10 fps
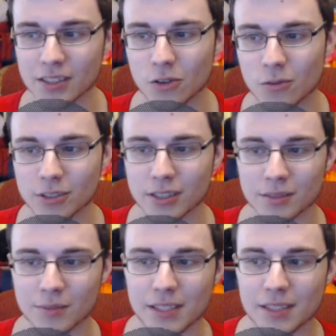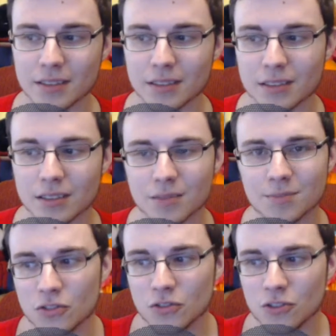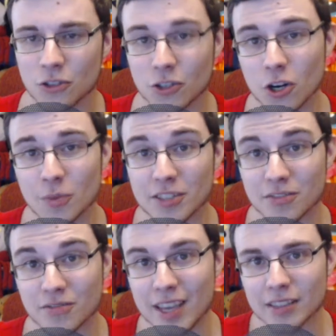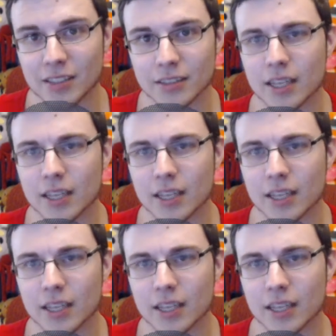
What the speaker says: than normal doesn't mean your tournaments failing.